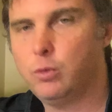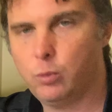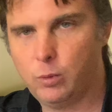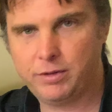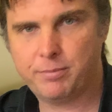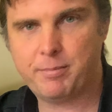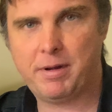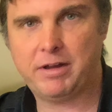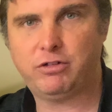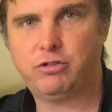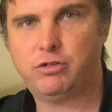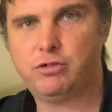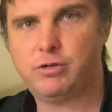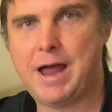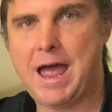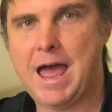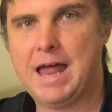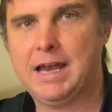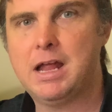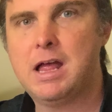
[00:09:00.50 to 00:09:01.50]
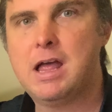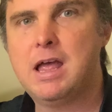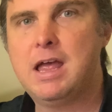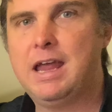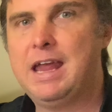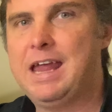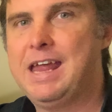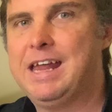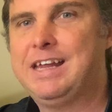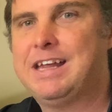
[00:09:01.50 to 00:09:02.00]
with my Strat,
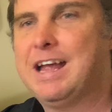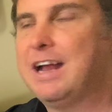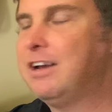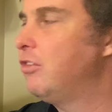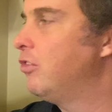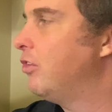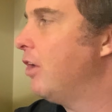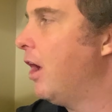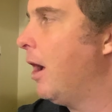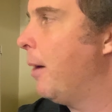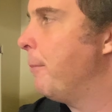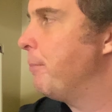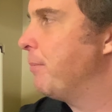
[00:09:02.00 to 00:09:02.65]
it gets a